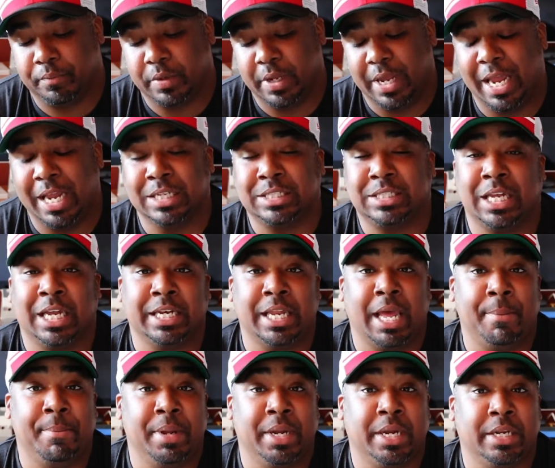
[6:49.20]
It's not
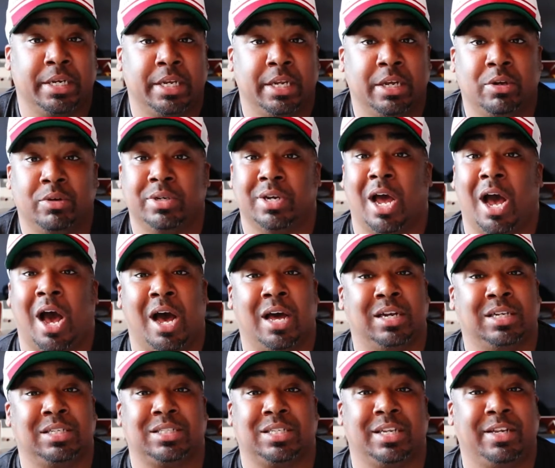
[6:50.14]
that big a deal, and
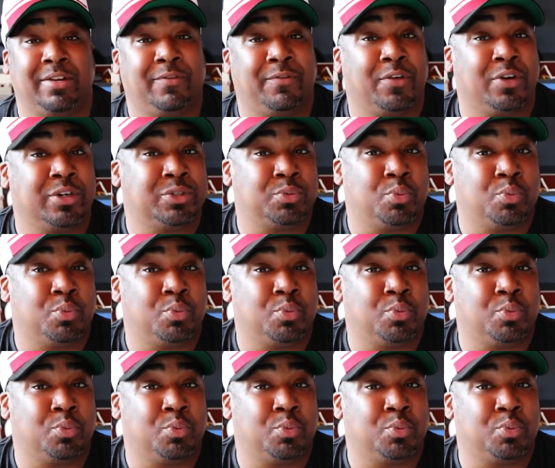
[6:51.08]
honestly, first